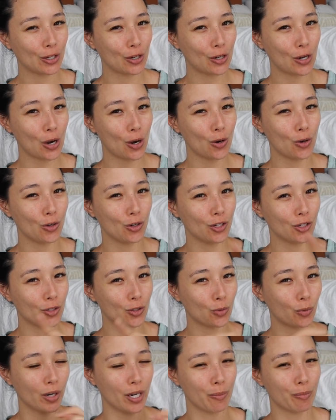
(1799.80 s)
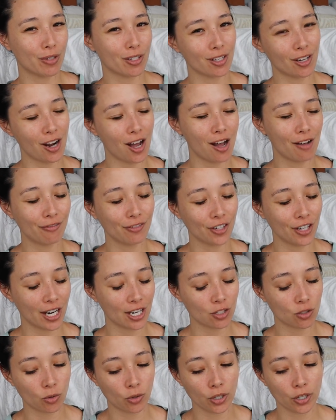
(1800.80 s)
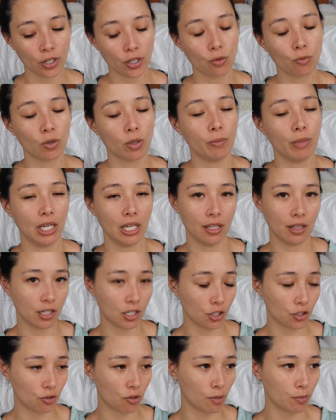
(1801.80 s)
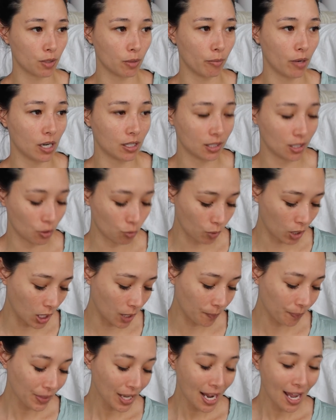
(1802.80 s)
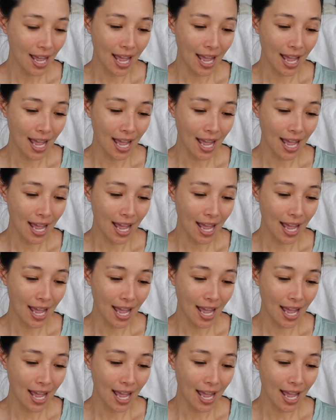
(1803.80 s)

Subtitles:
code 20% off your next order will be in the description box as well.